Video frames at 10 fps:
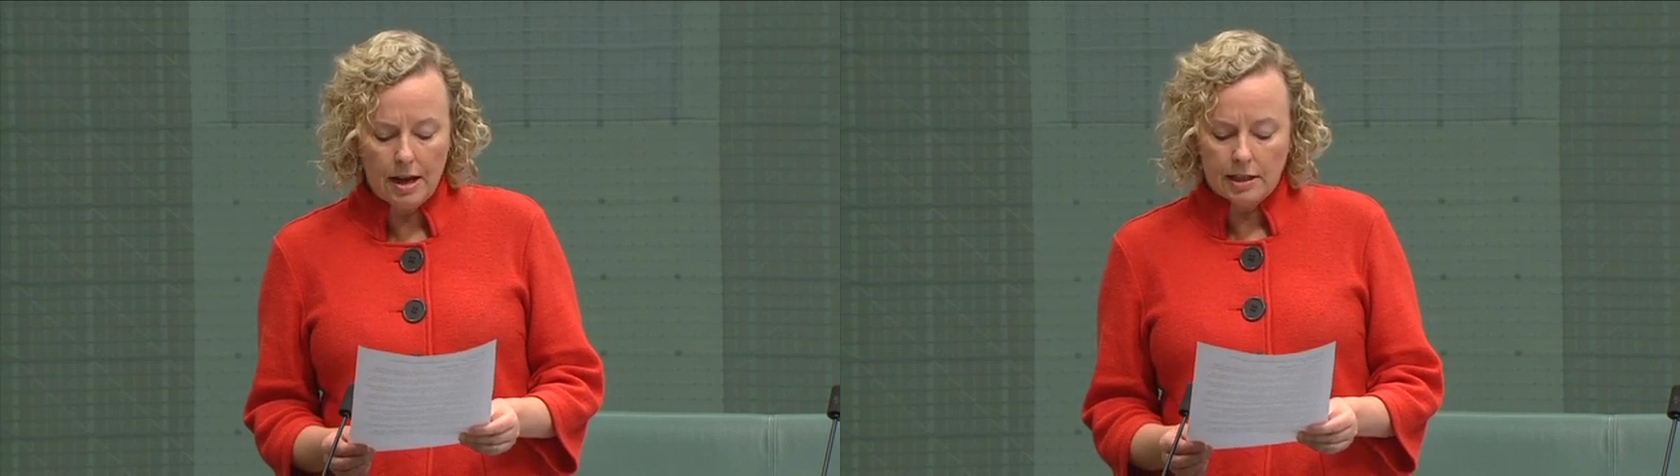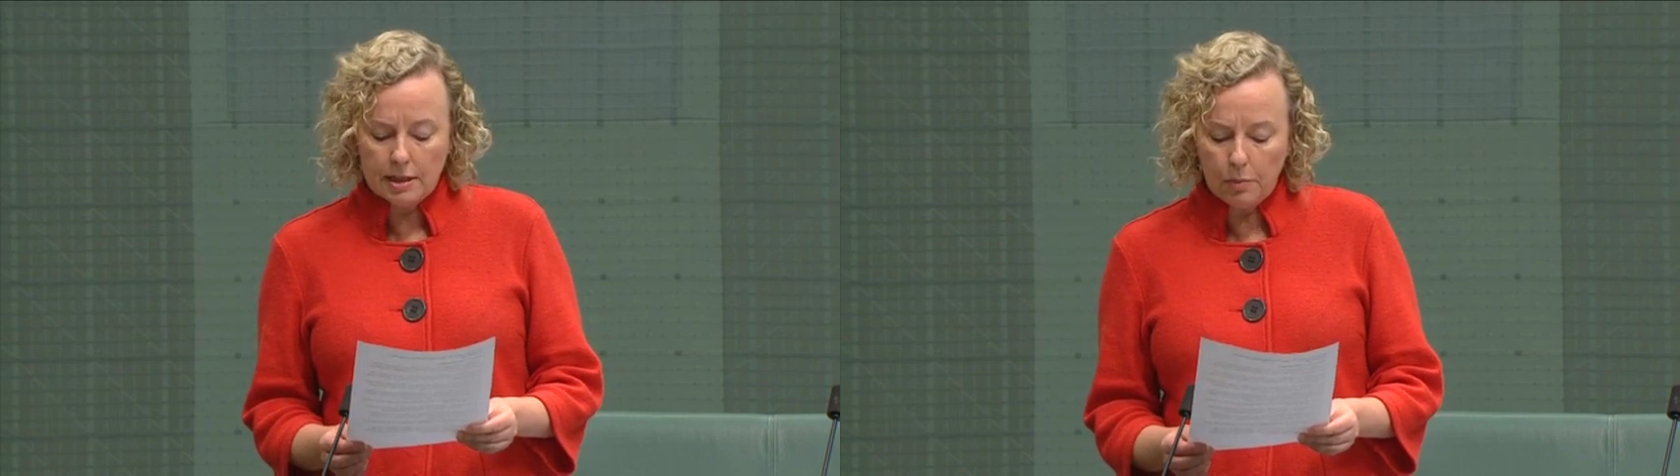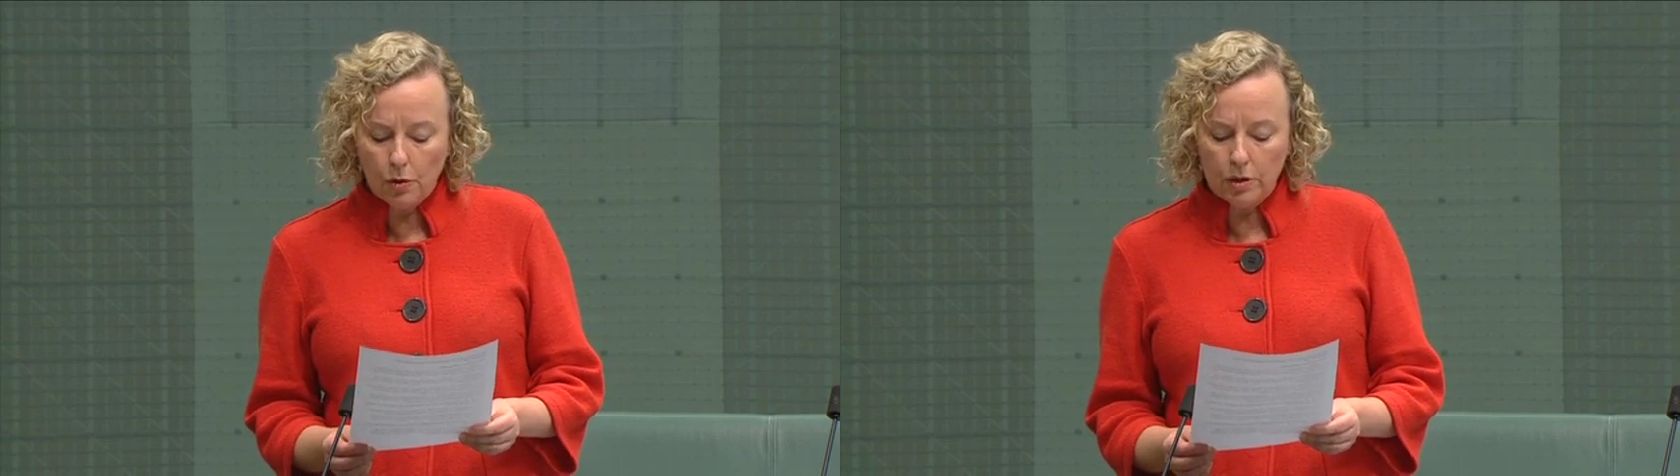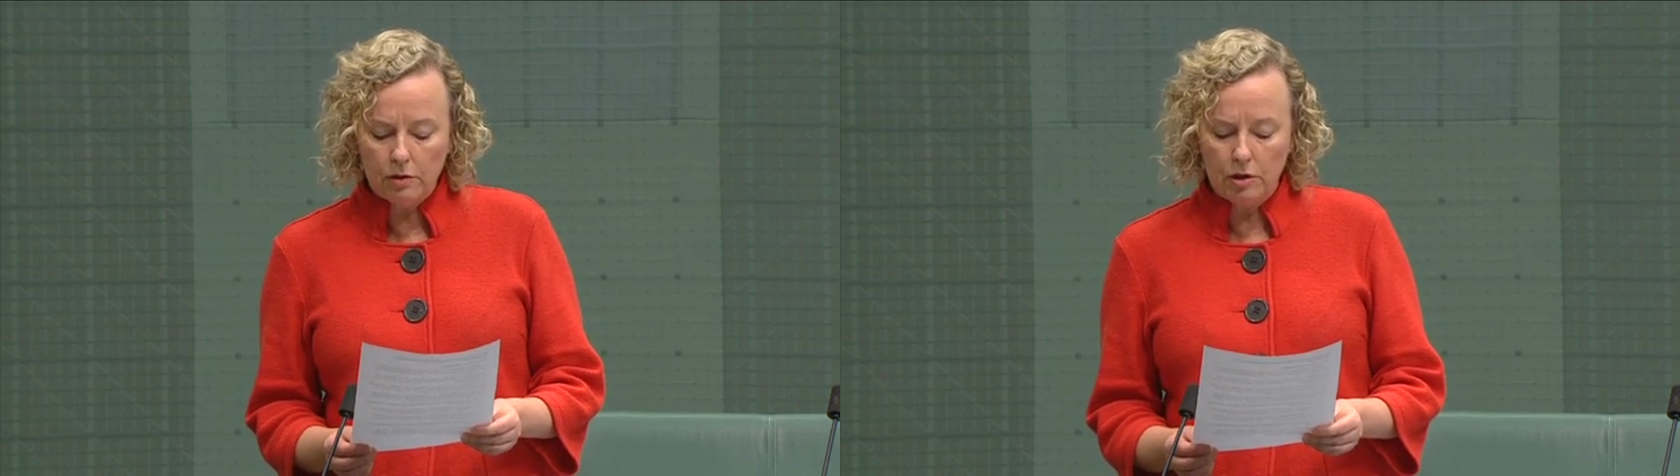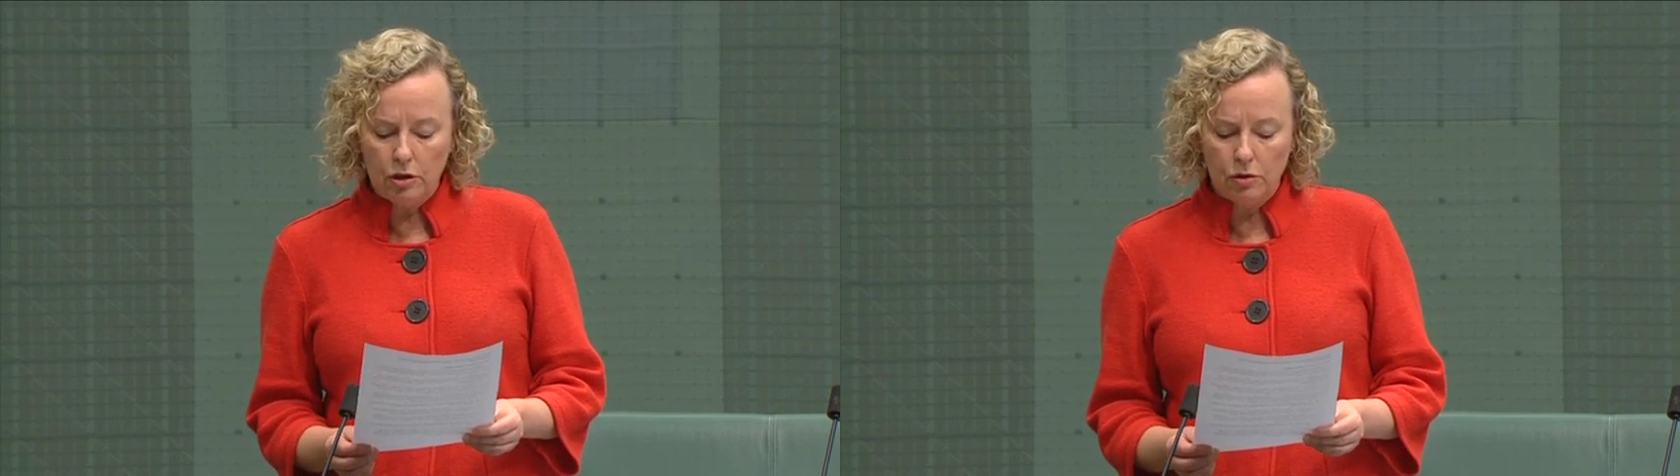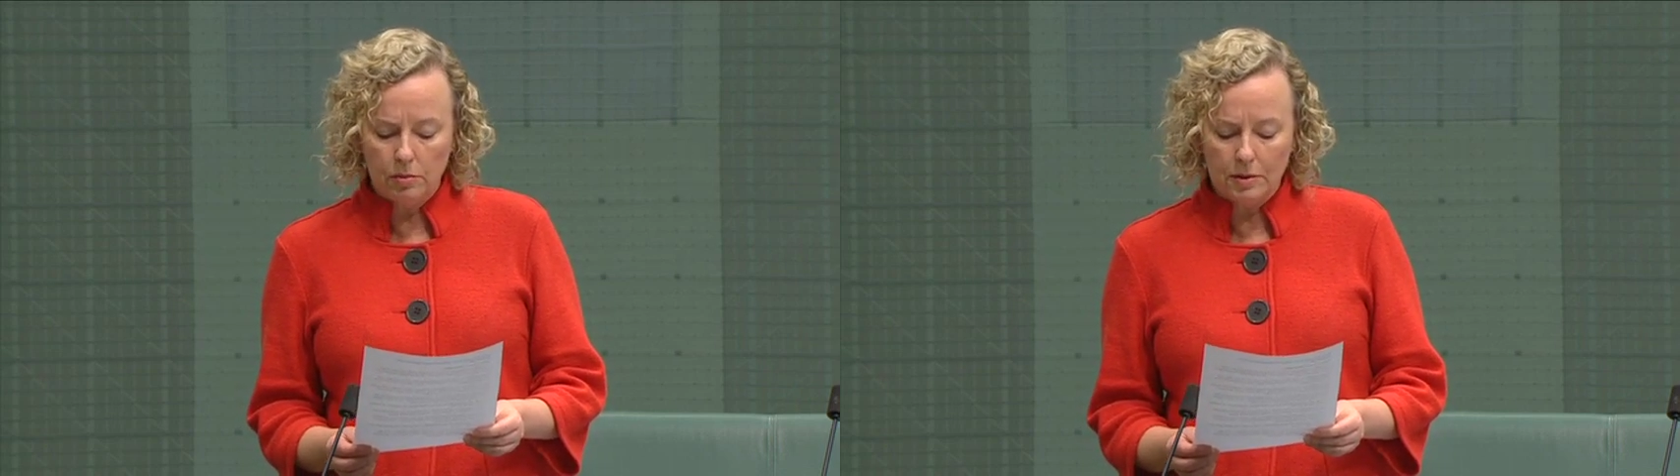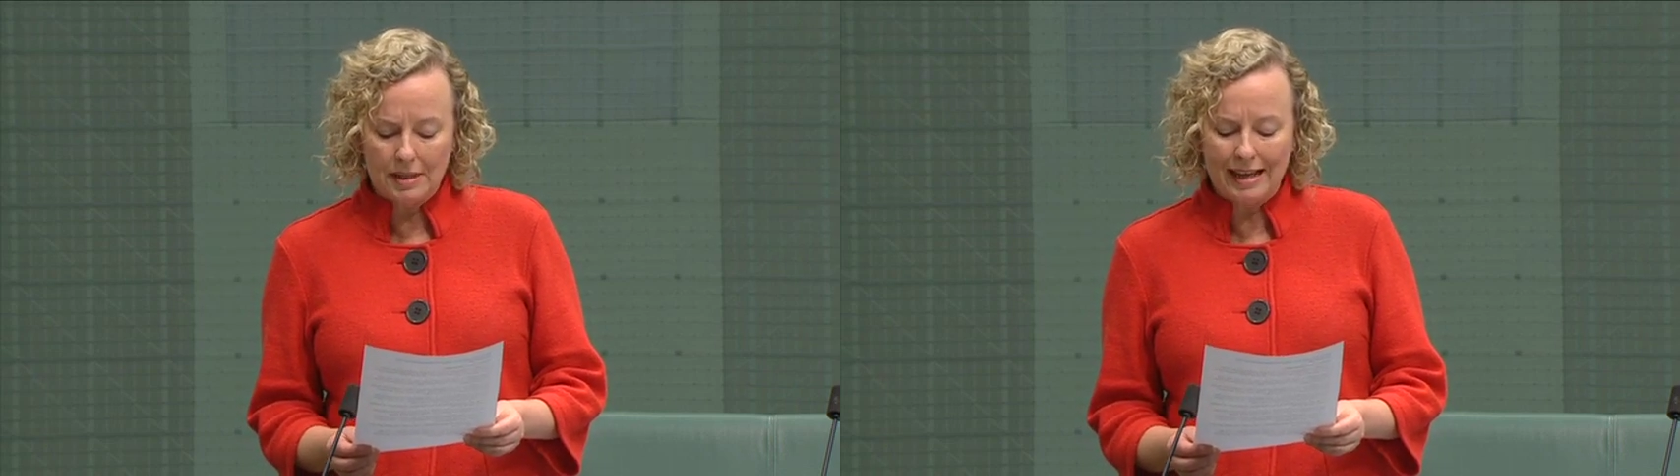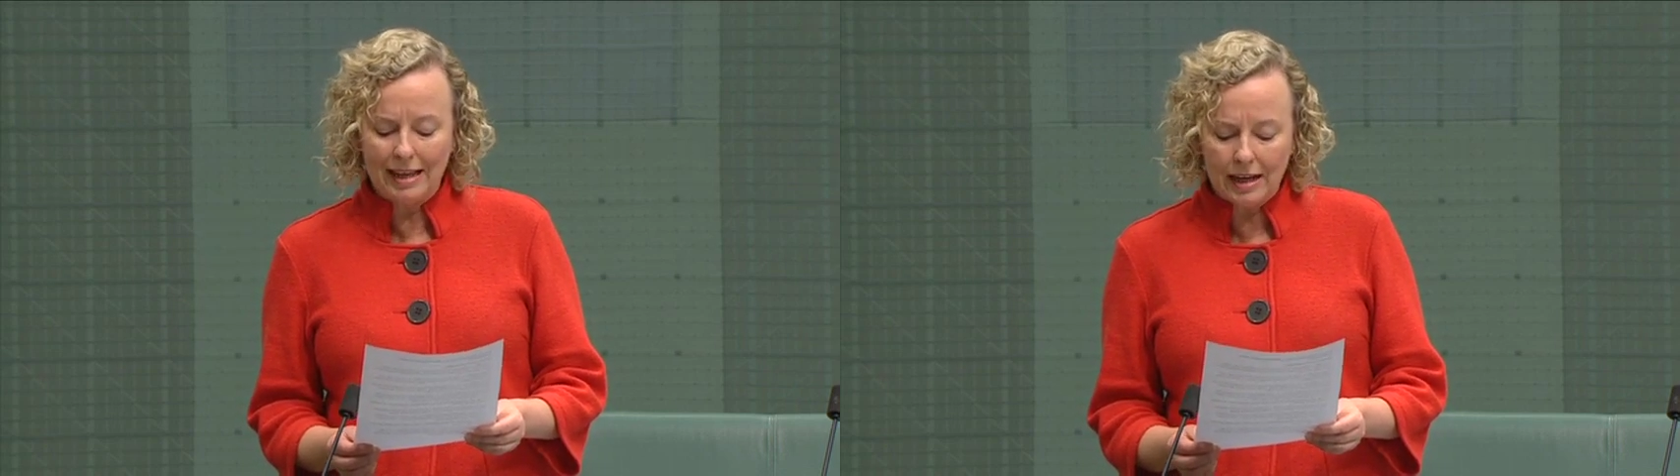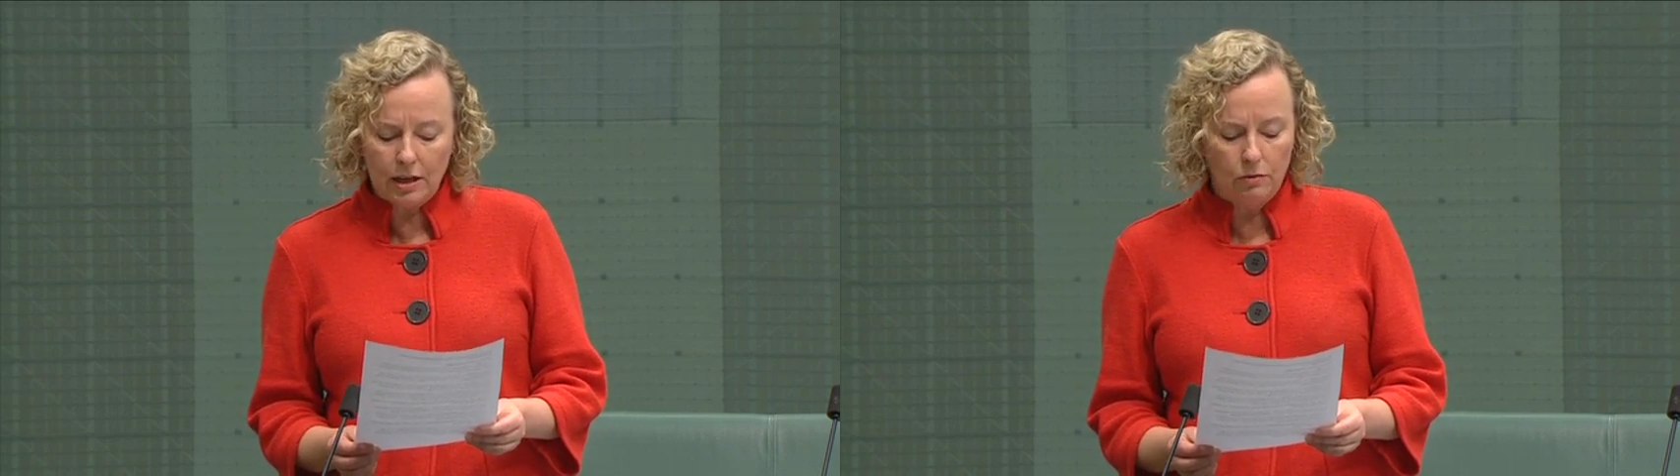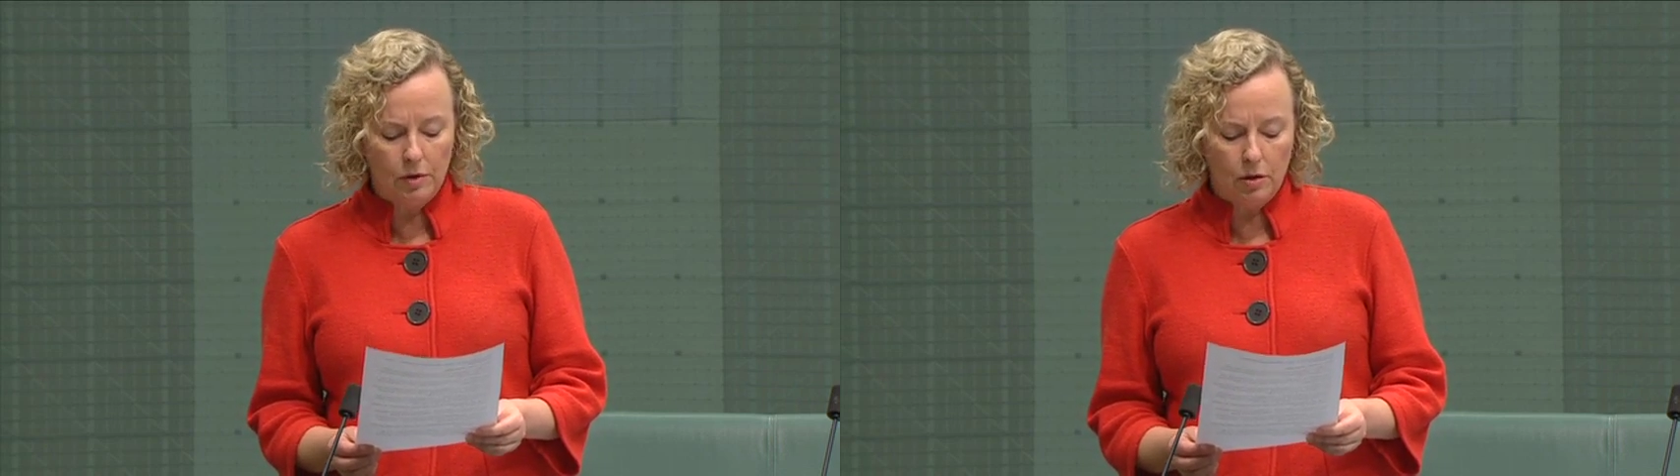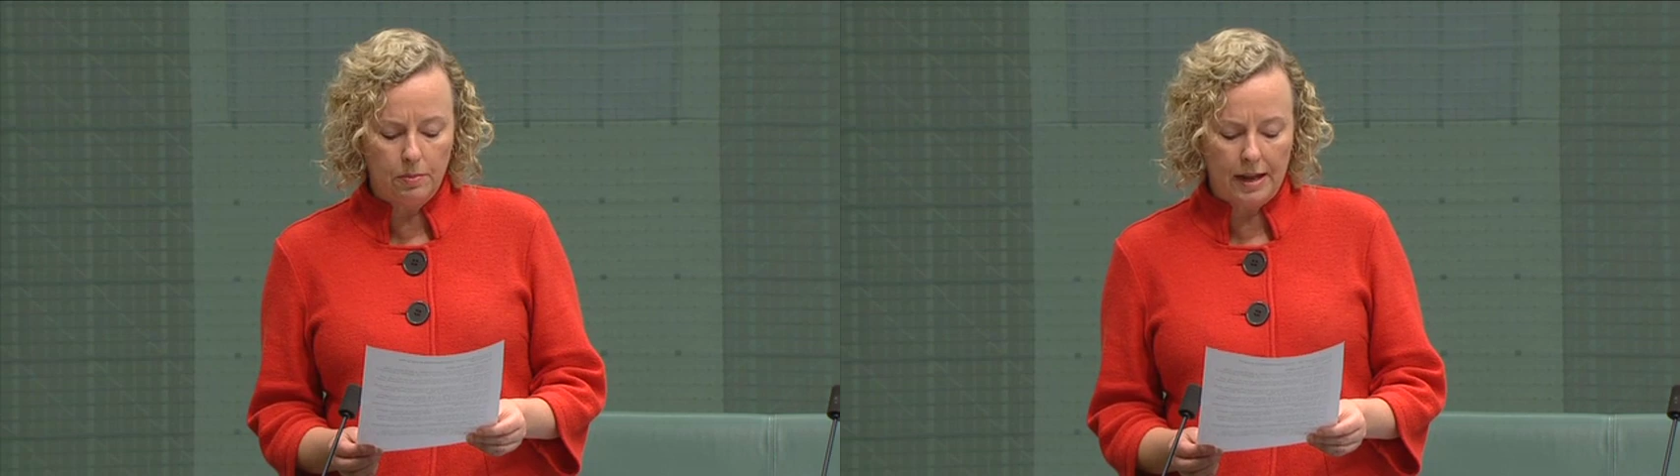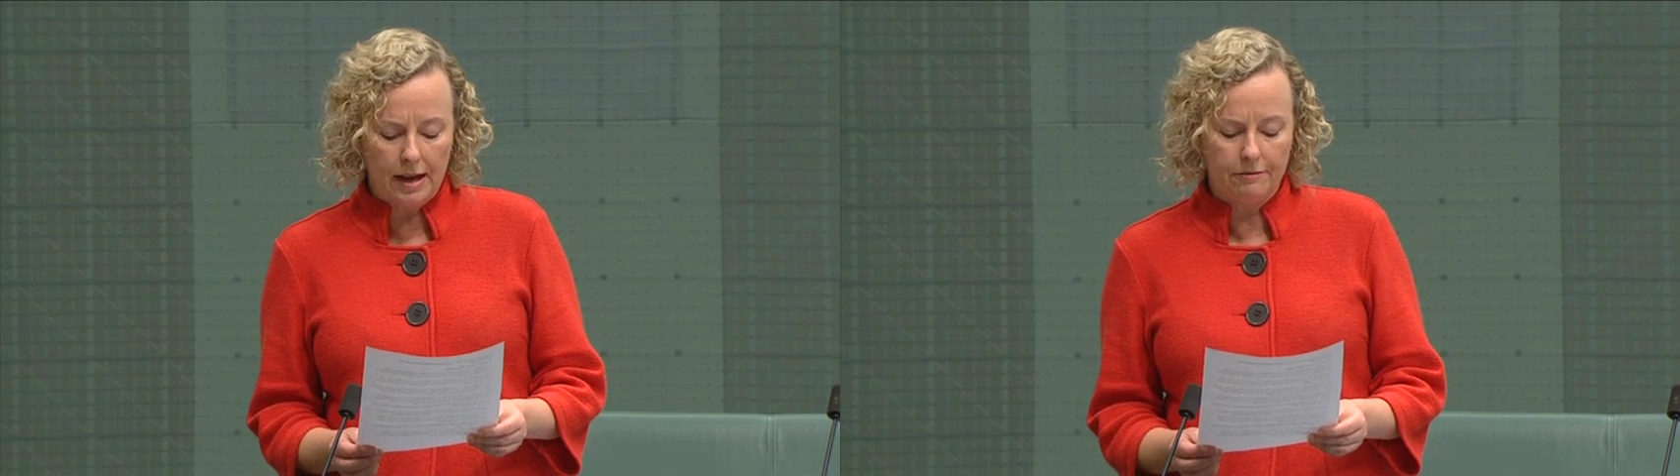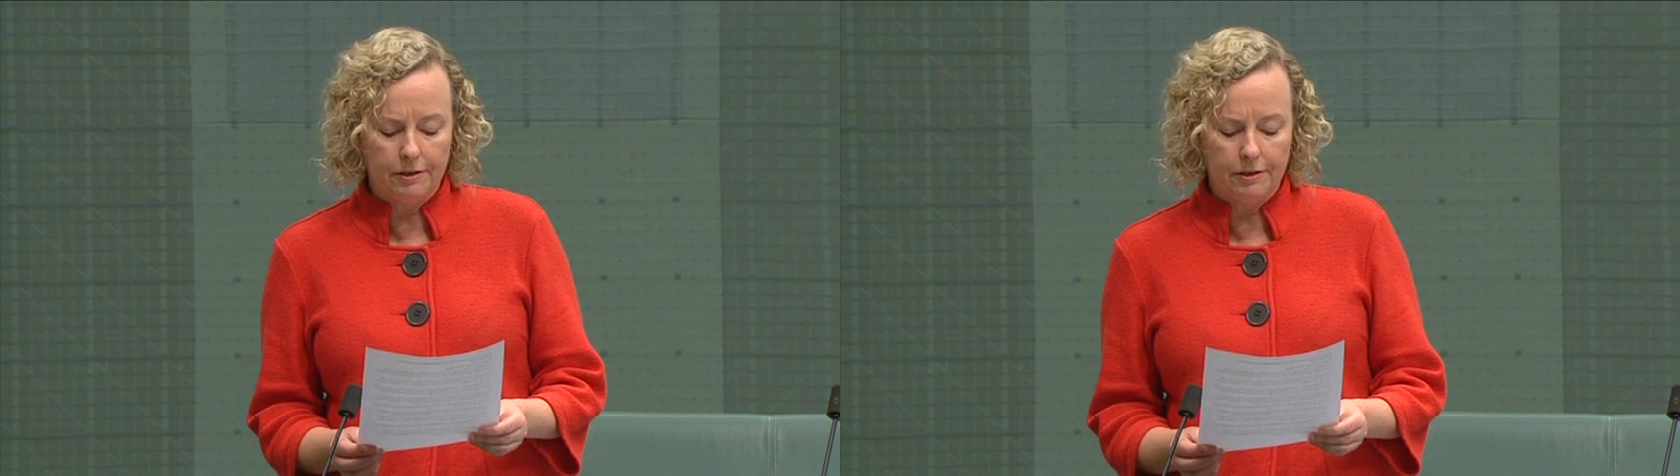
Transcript: supporting renewables and getting a real plan